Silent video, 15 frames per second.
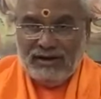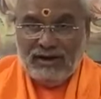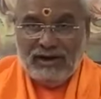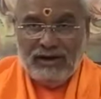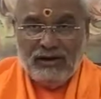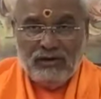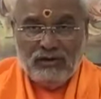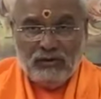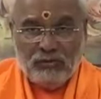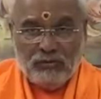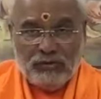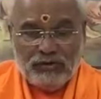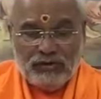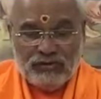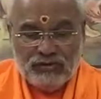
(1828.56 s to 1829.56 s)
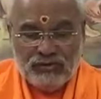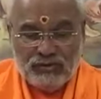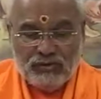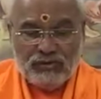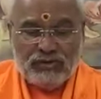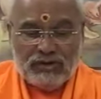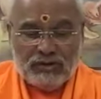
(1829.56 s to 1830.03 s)
and to
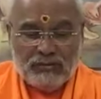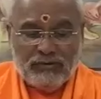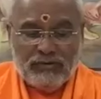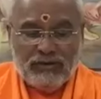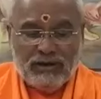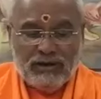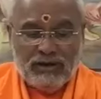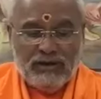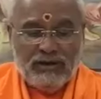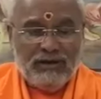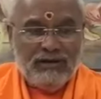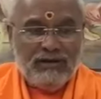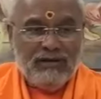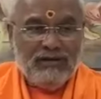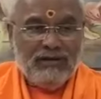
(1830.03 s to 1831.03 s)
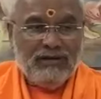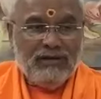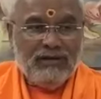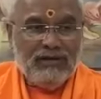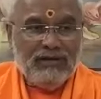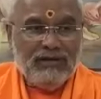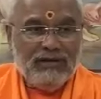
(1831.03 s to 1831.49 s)
pursue something
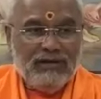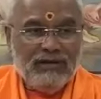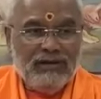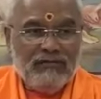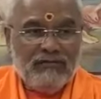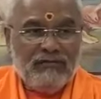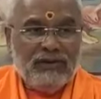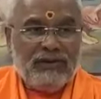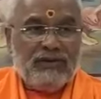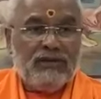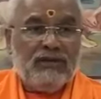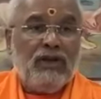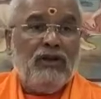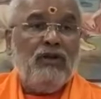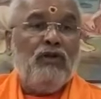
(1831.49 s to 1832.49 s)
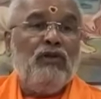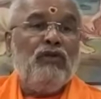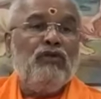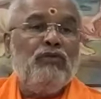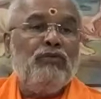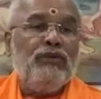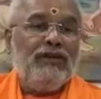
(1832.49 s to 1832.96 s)
which is
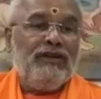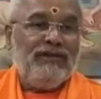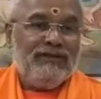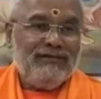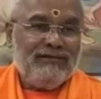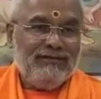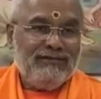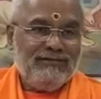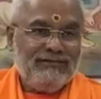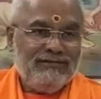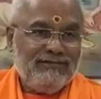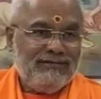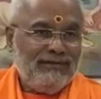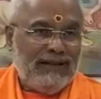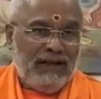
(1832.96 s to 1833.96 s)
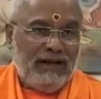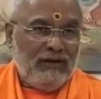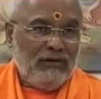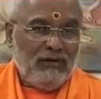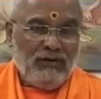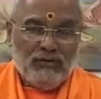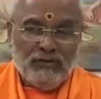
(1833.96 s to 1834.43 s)
unknown to me.
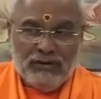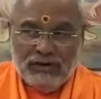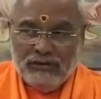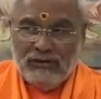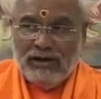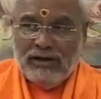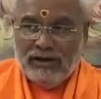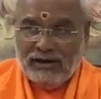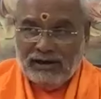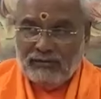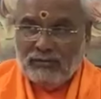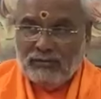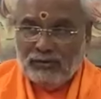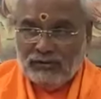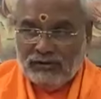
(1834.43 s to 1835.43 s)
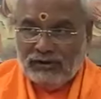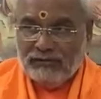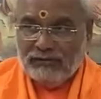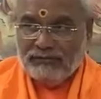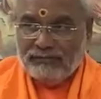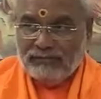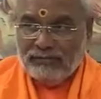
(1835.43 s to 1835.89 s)
I don't know where will I get
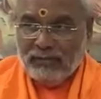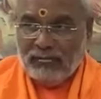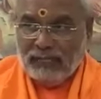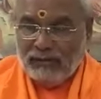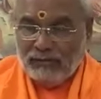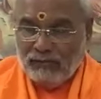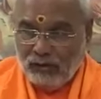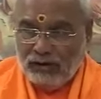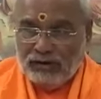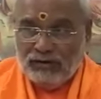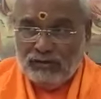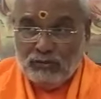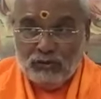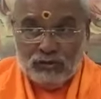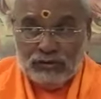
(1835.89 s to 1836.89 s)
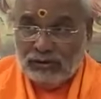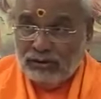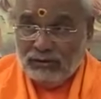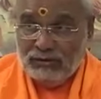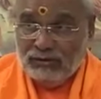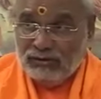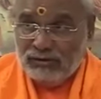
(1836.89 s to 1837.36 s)
moksha. What is
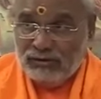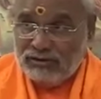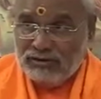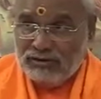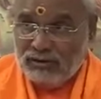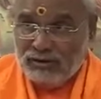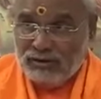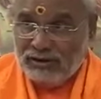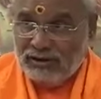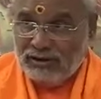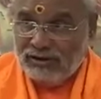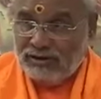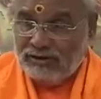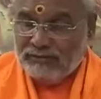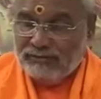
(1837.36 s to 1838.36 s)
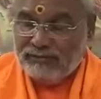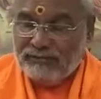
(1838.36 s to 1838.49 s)
moksha also is not clear.